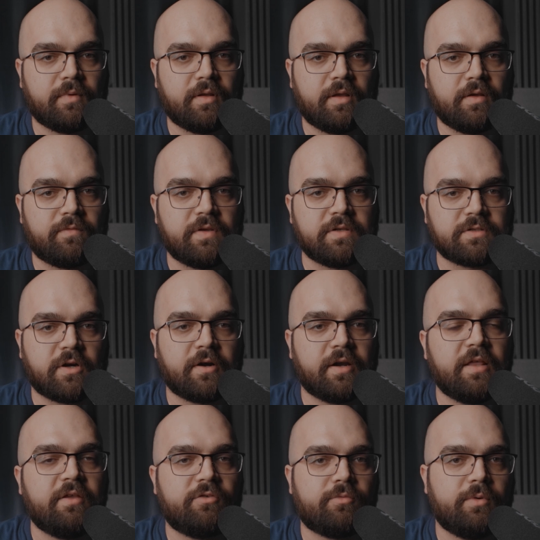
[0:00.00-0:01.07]
if his heart
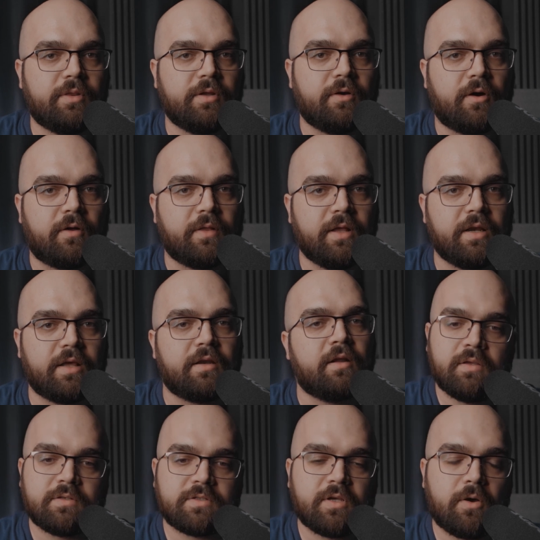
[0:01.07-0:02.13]
is really all in it.
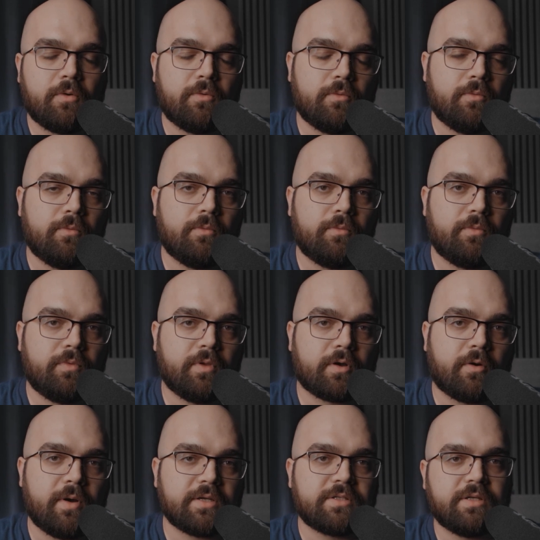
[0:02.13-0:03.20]
So the
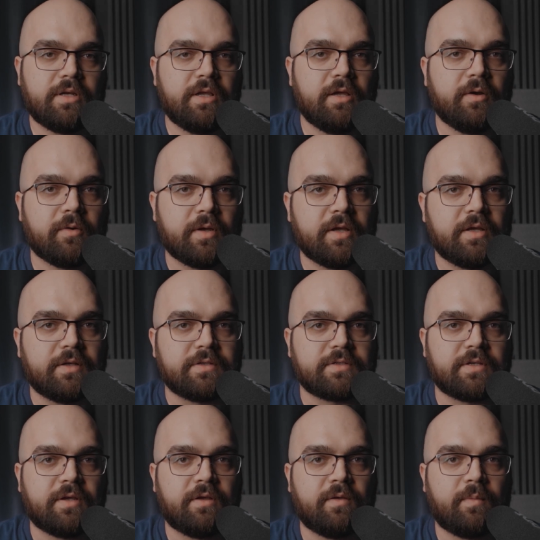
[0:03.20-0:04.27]
question here
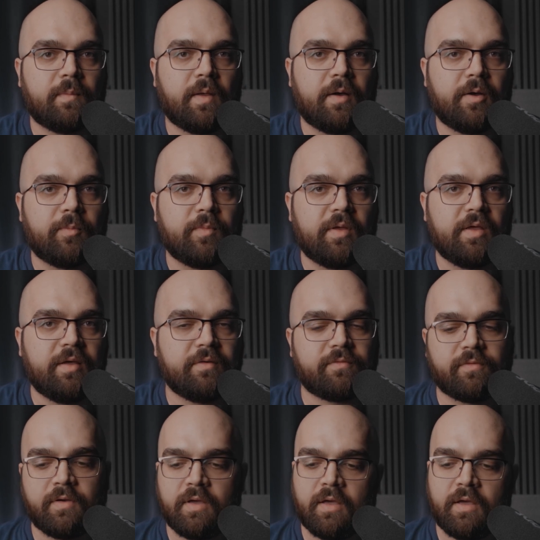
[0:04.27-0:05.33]
is, if